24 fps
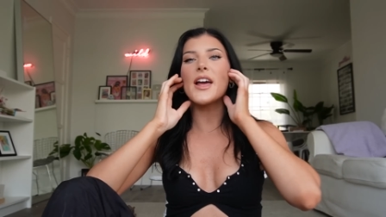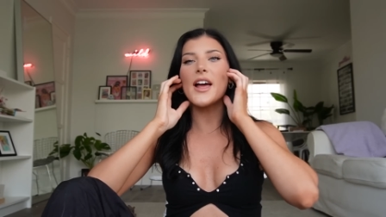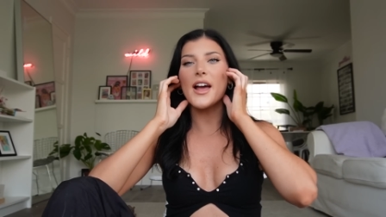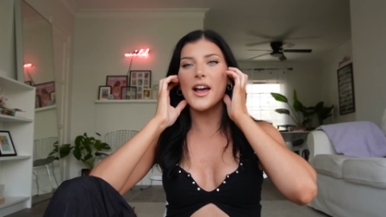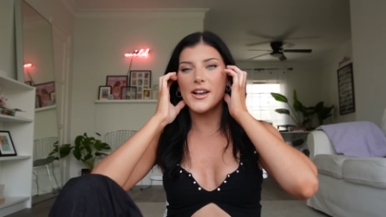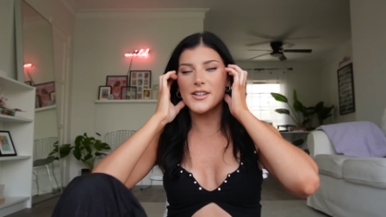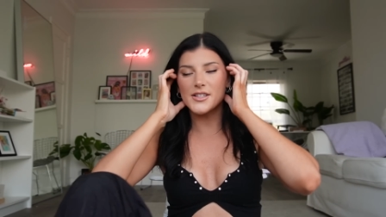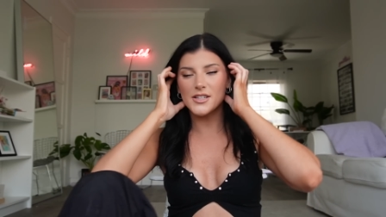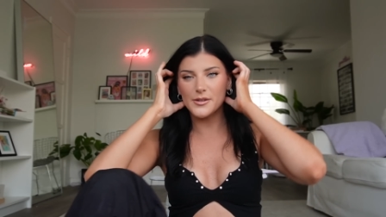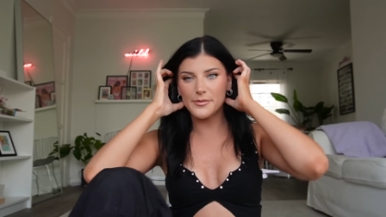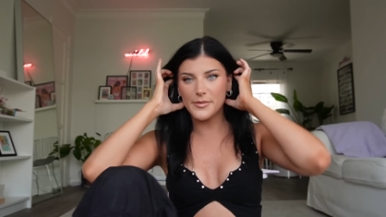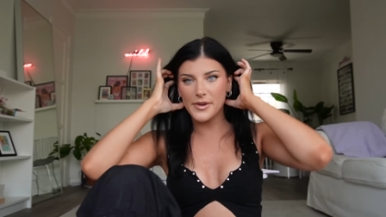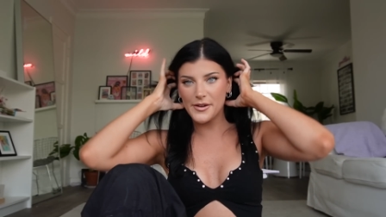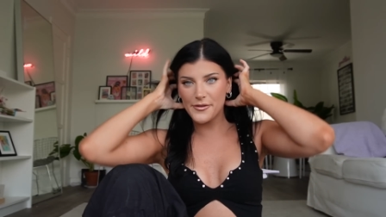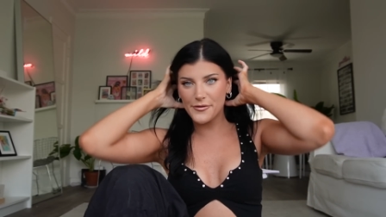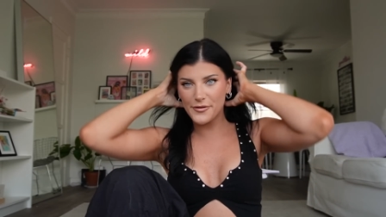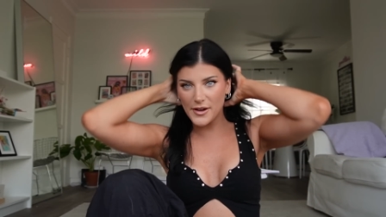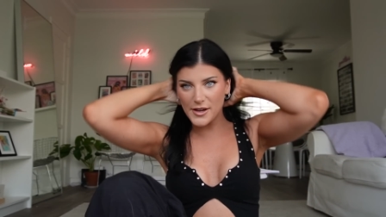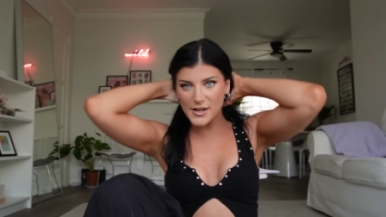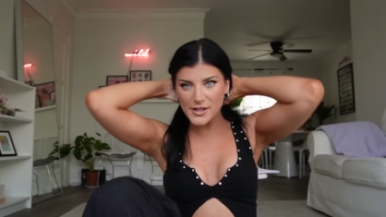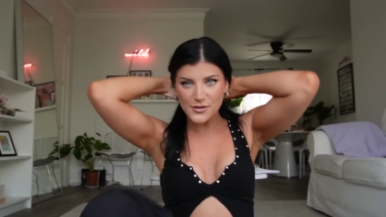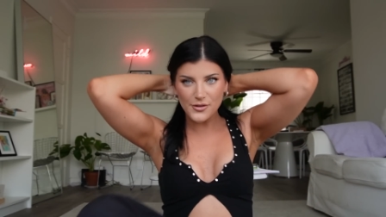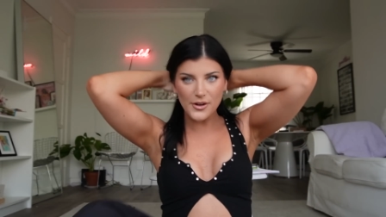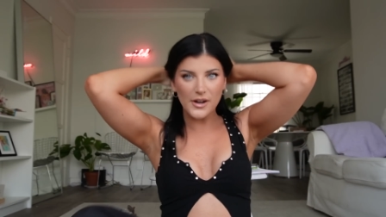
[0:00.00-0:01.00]
has on my
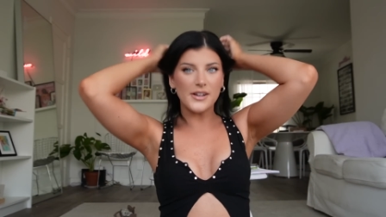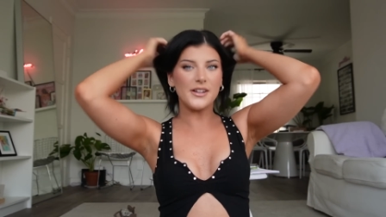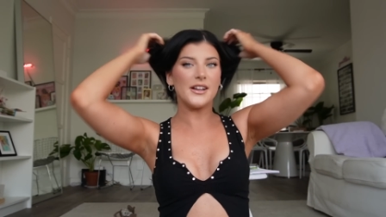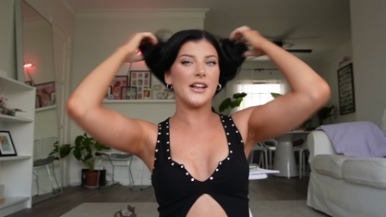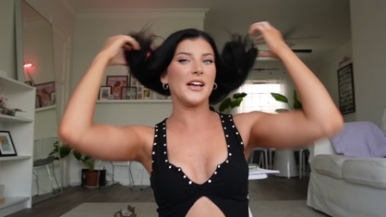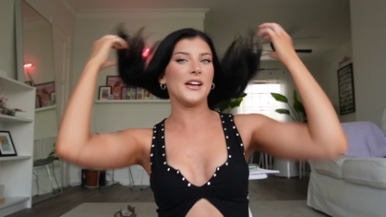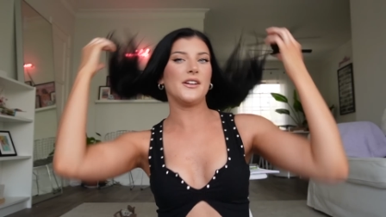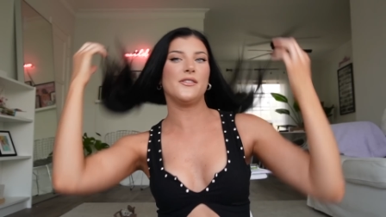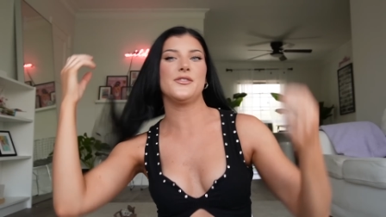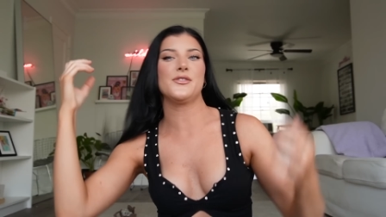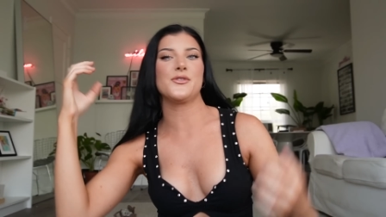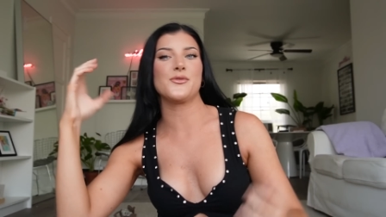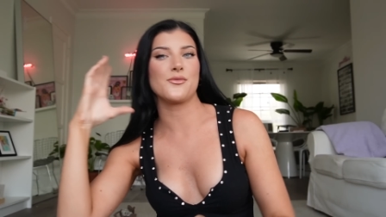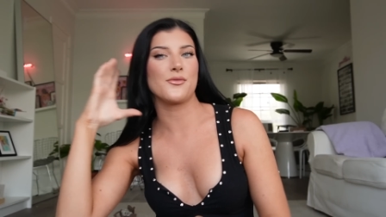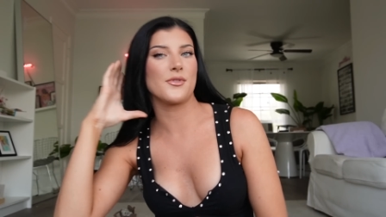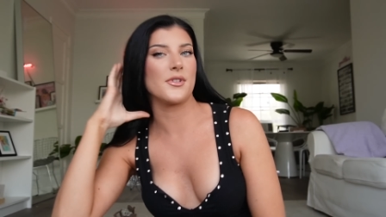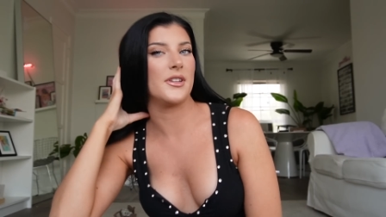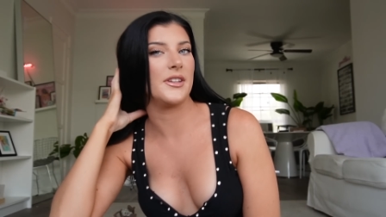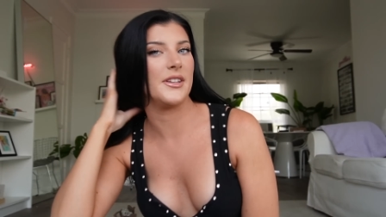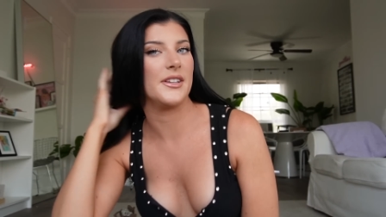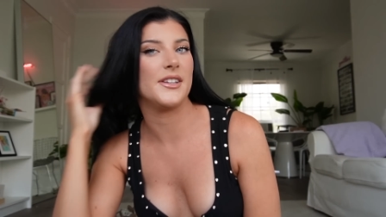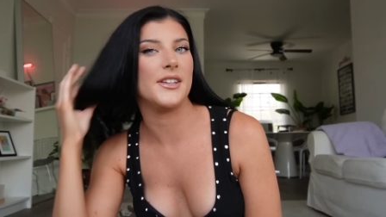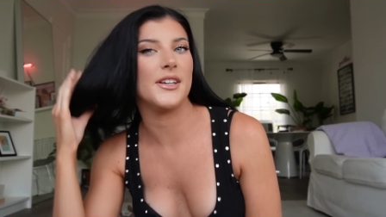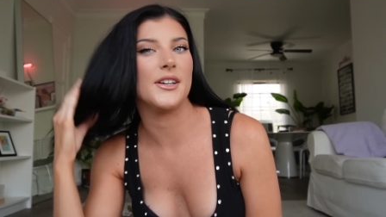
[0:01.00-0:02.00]
face right now is
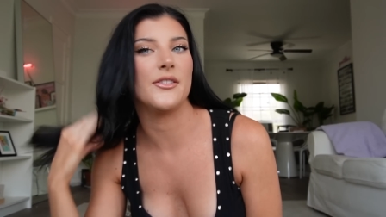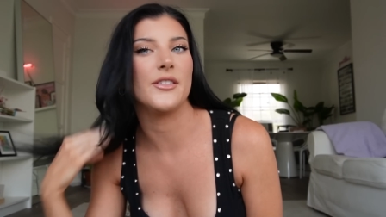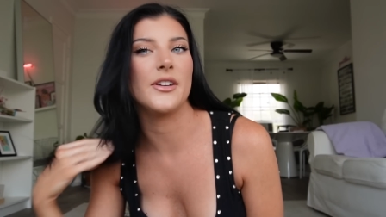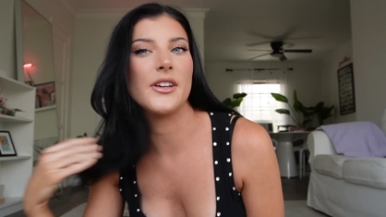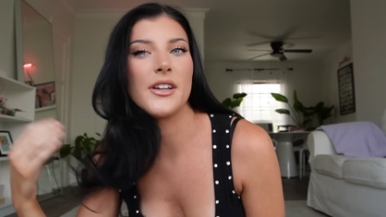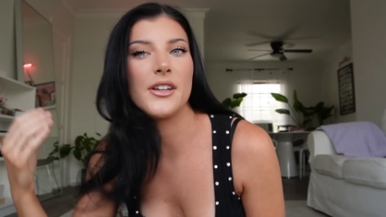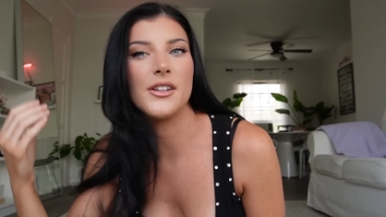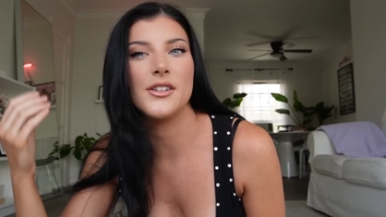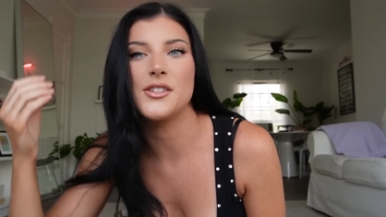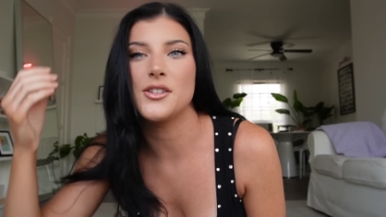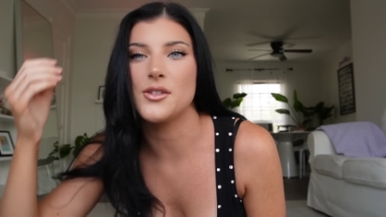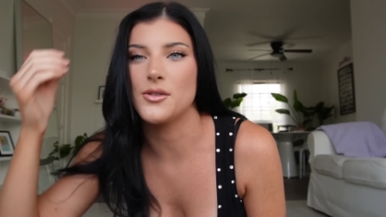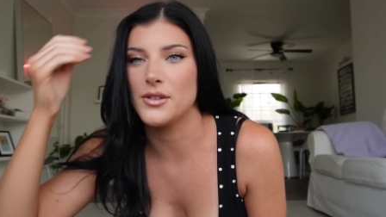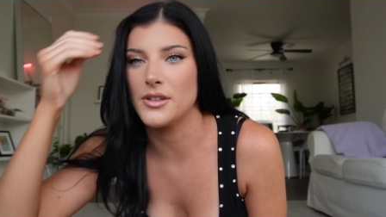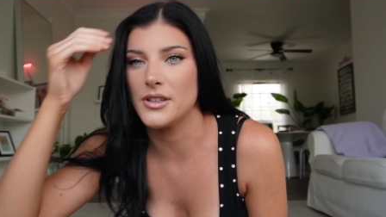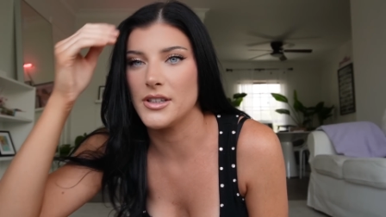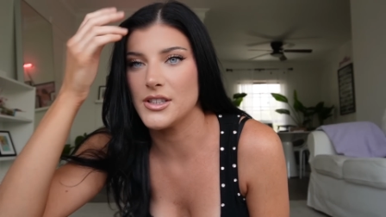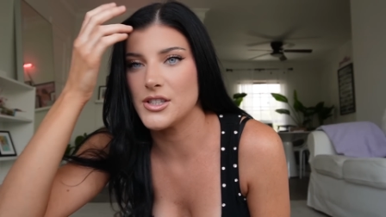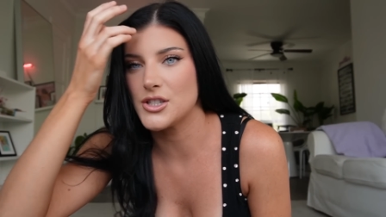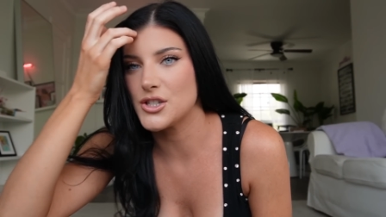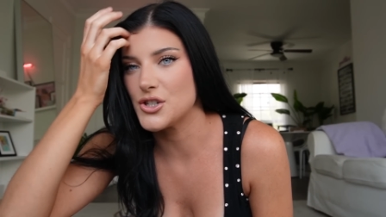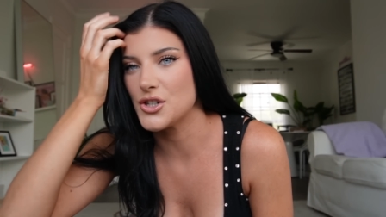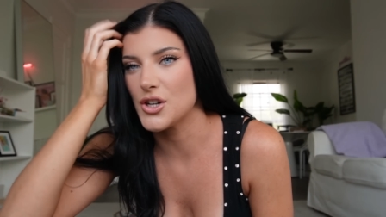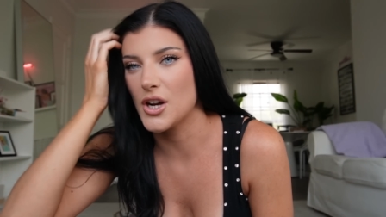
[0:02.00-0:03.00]
really giving and doing
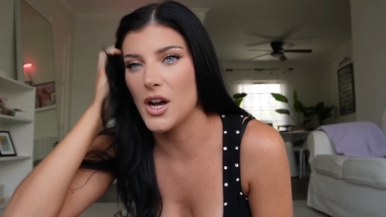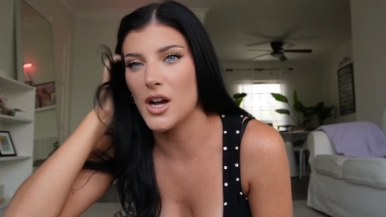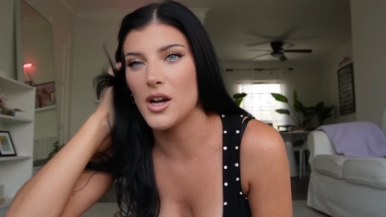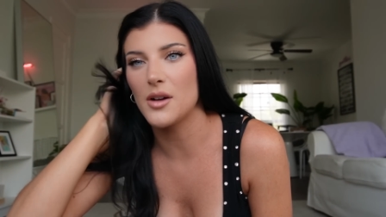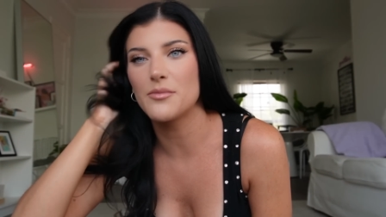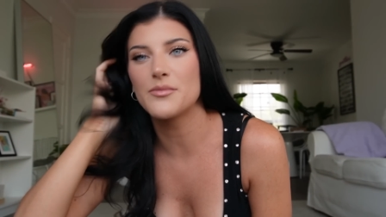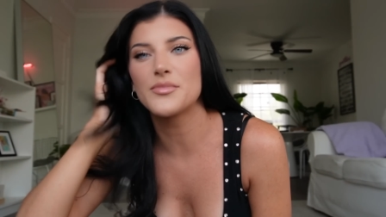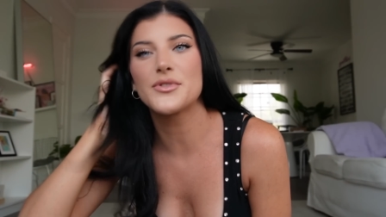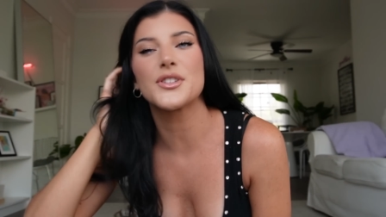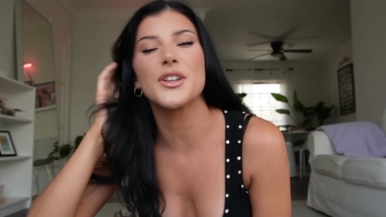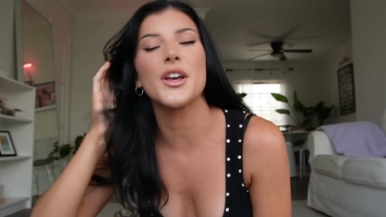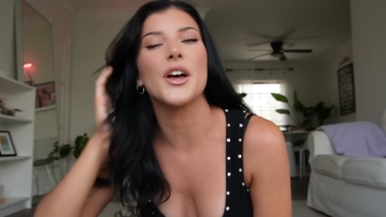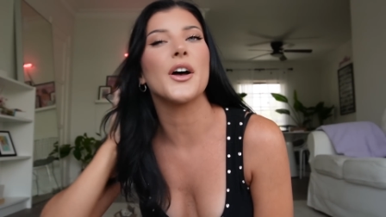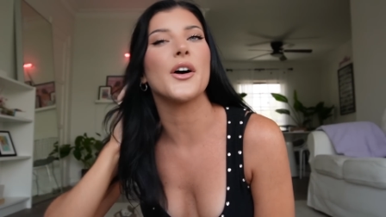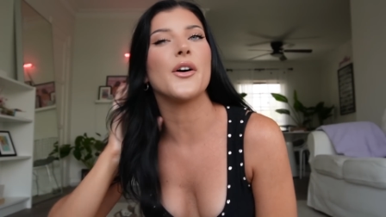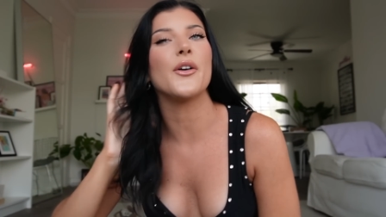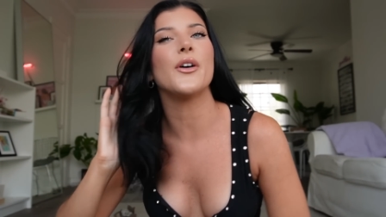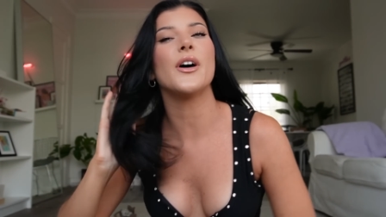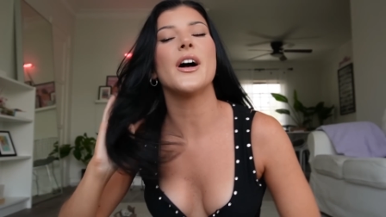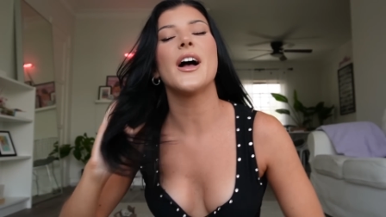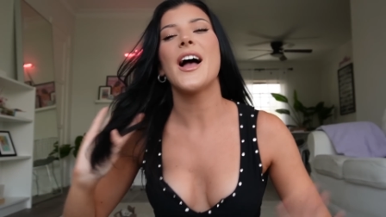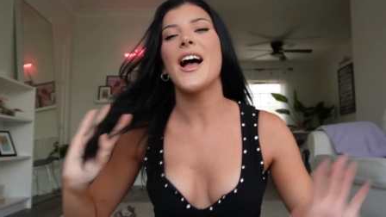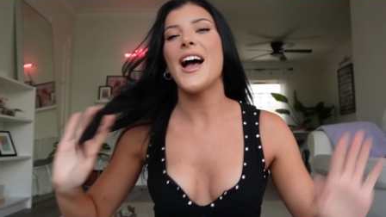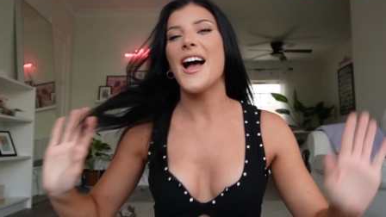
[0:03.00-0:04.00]
its job.
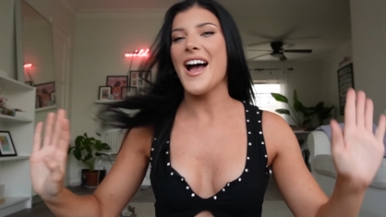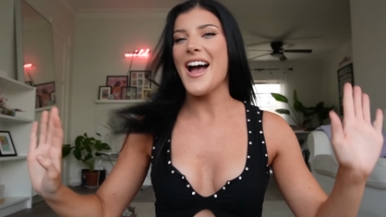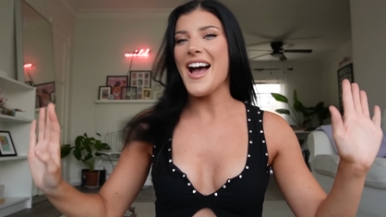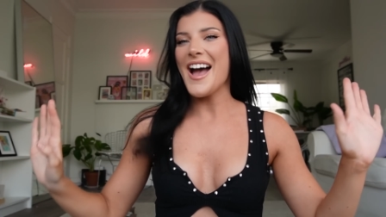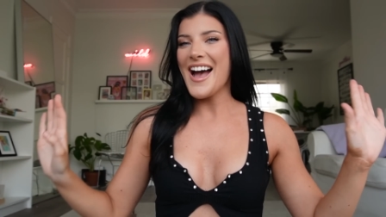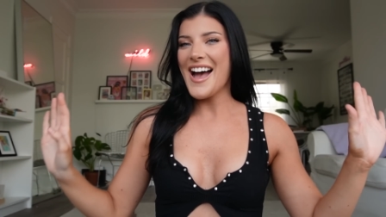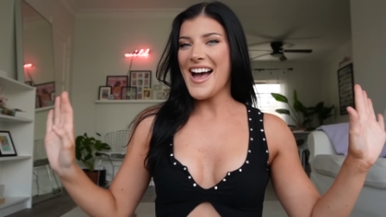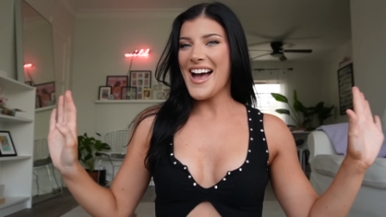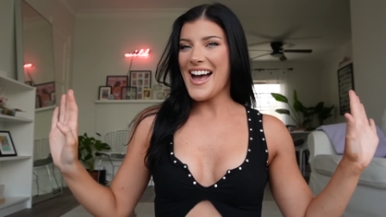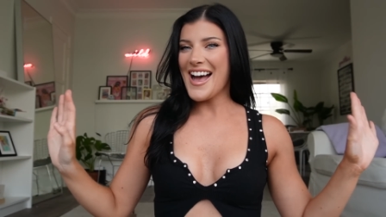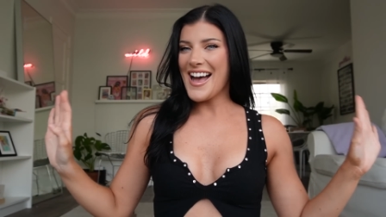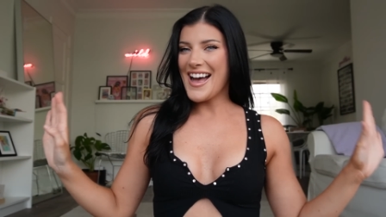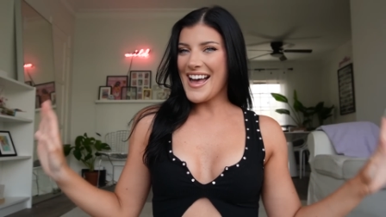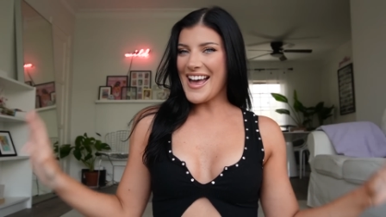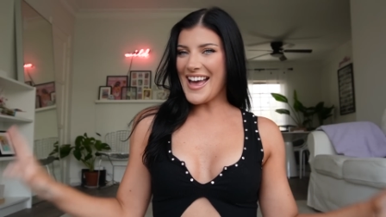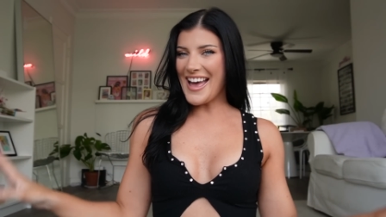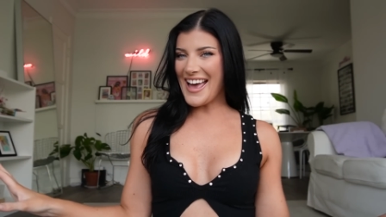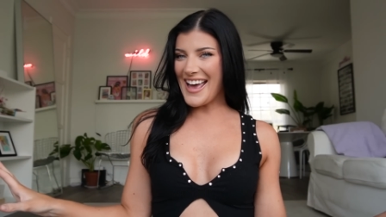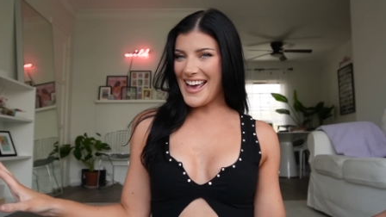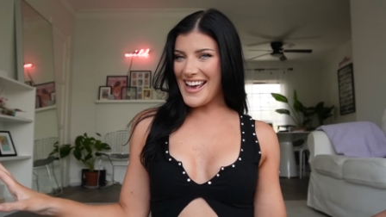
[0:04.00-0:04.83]
So, hey!